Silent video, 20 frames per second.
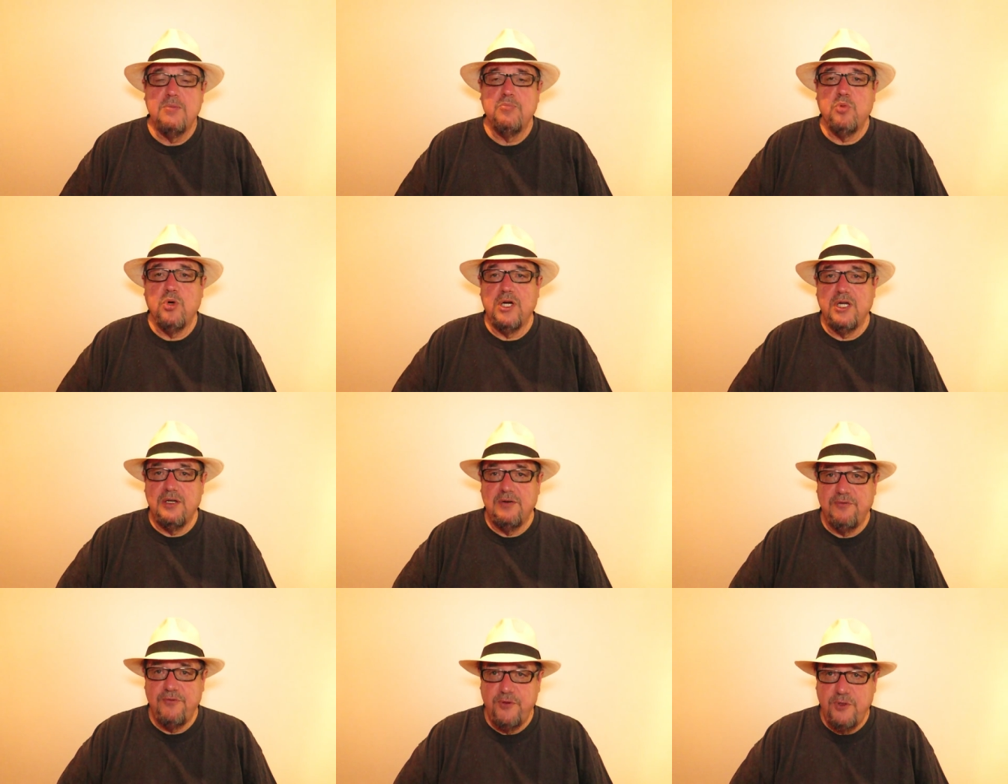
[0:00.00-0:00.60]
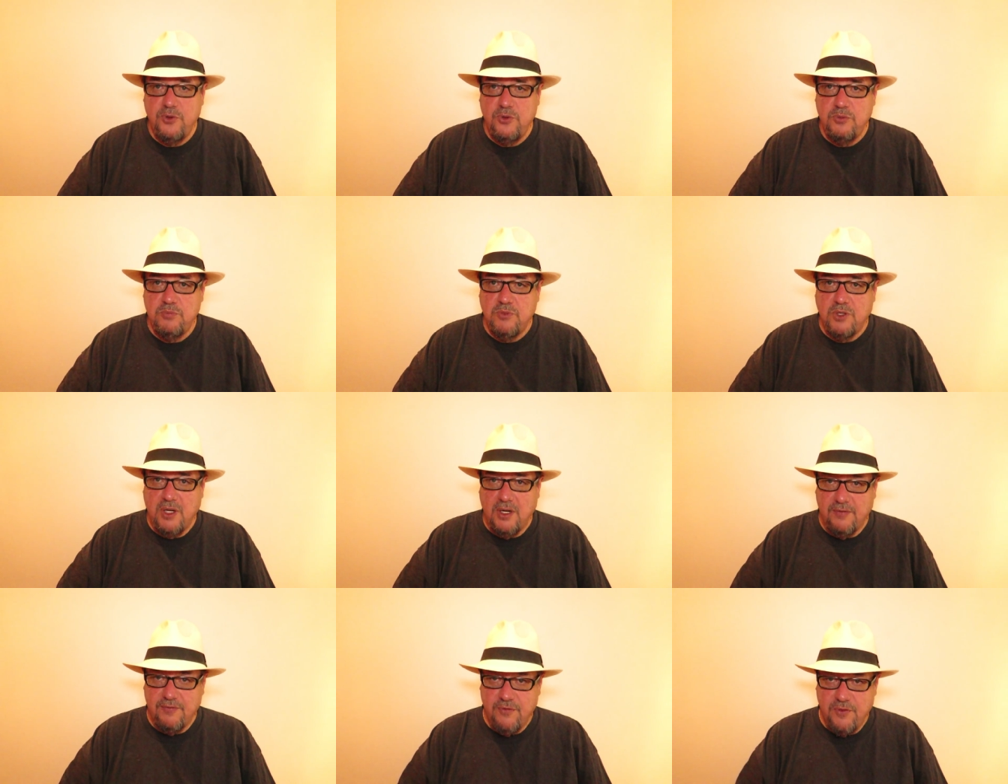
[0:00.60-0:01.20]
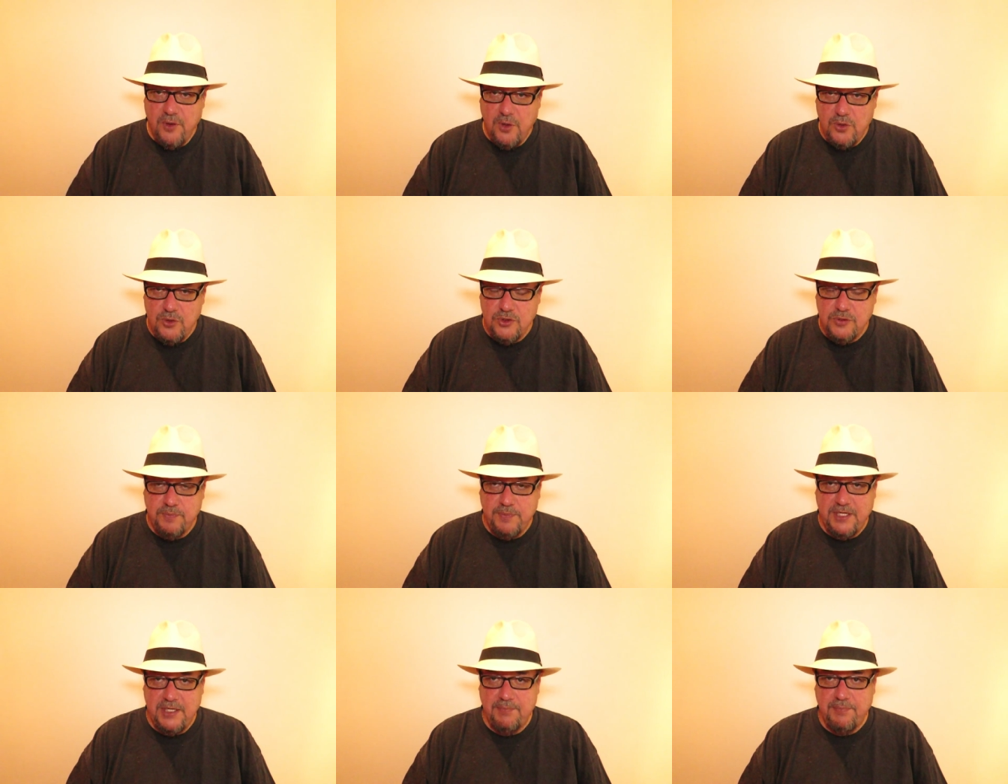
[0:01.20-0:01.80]
bring in a few of
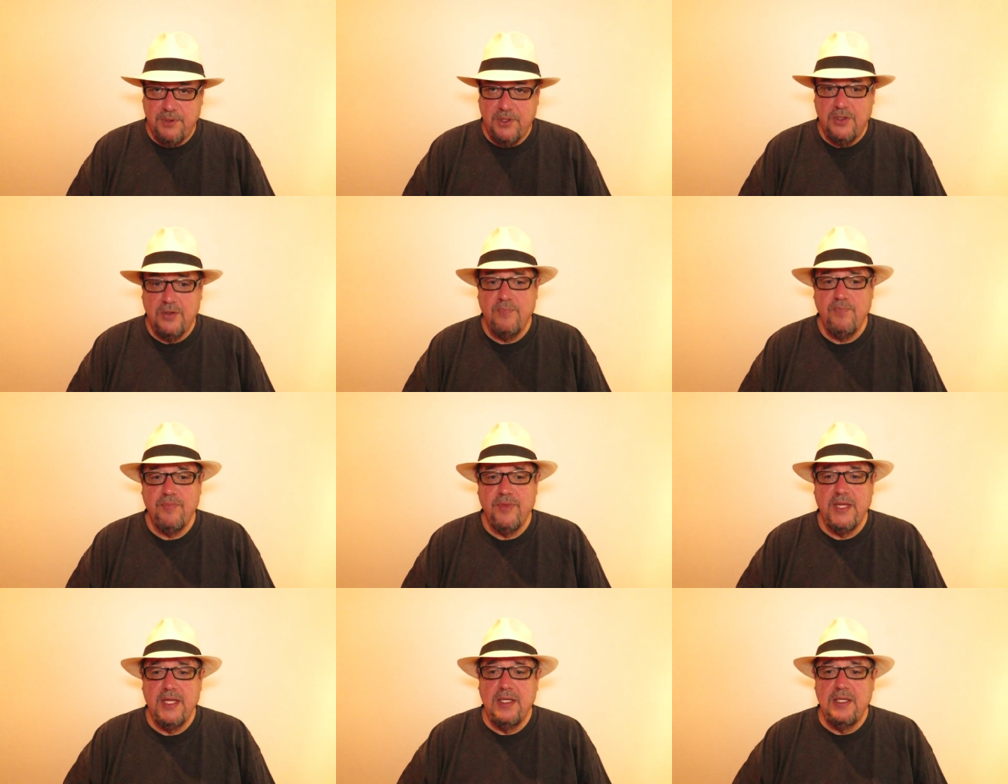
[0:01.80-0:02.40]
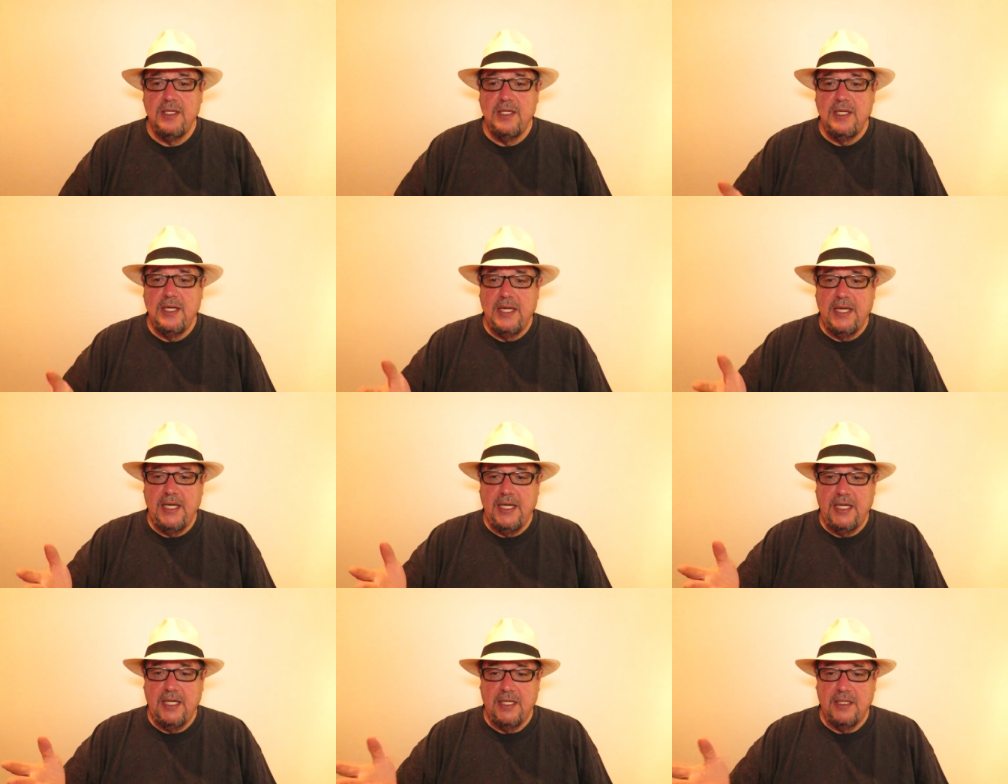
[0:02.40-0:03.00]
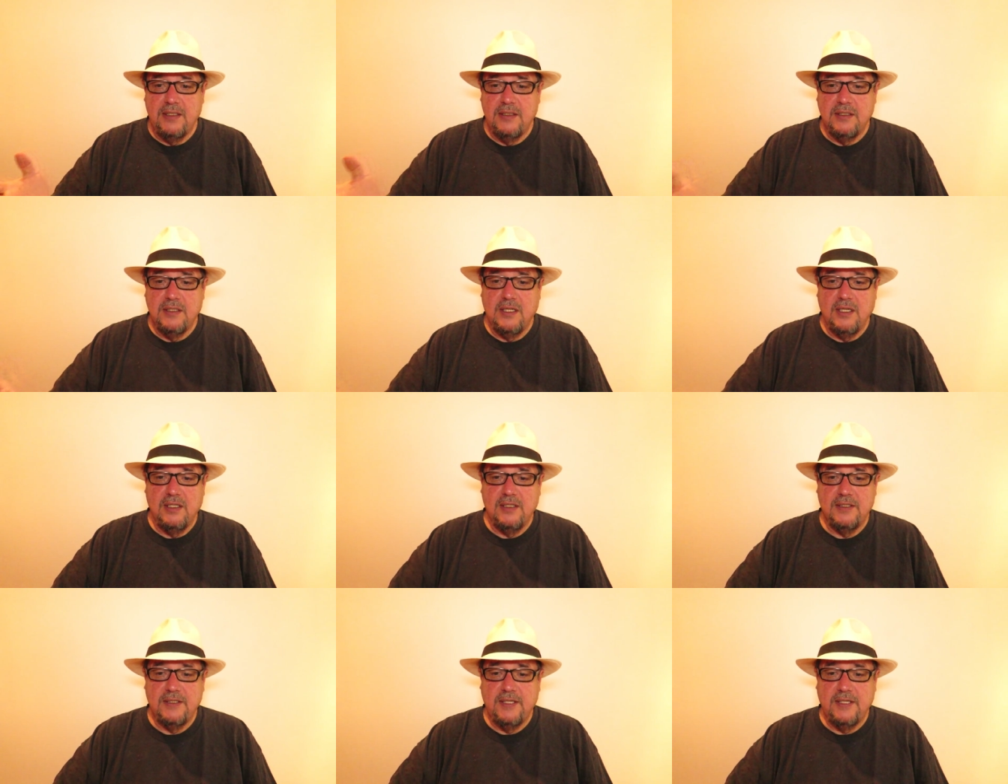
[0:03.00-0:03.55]
those people and